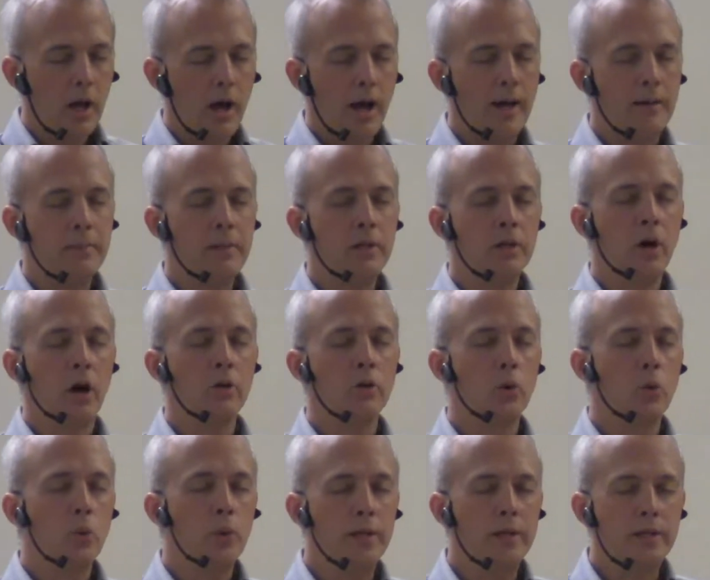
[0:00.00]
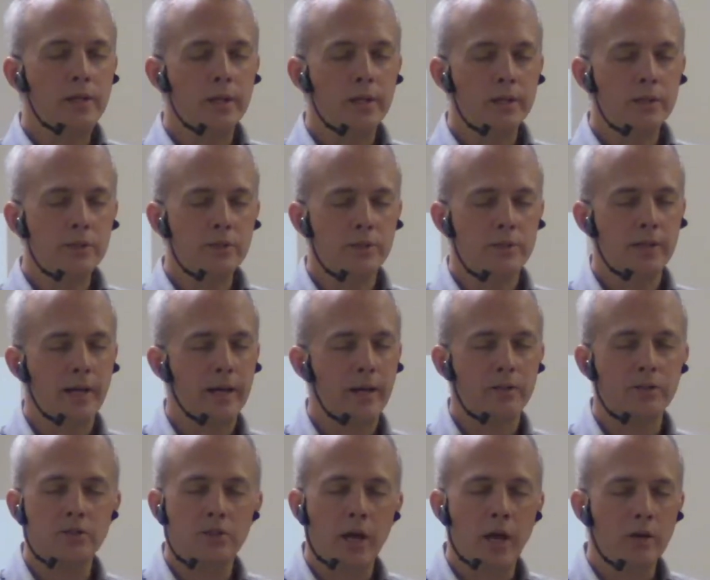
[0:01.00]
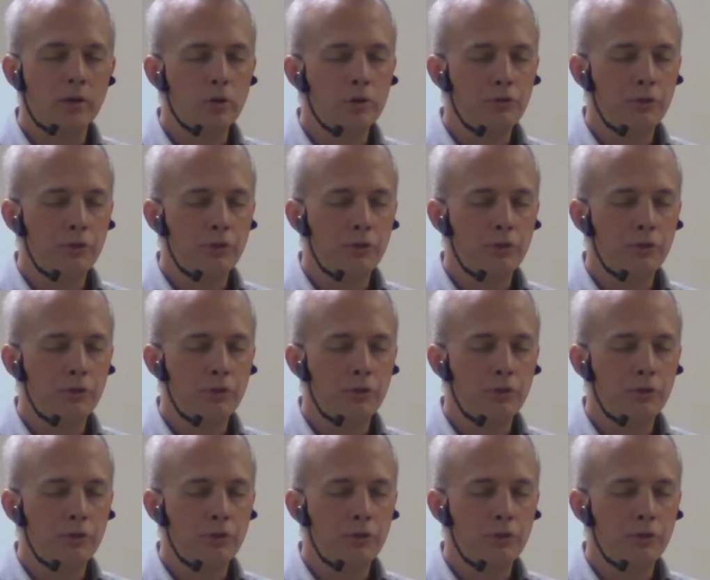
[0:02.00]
I mean, on the weekends, is that a cycle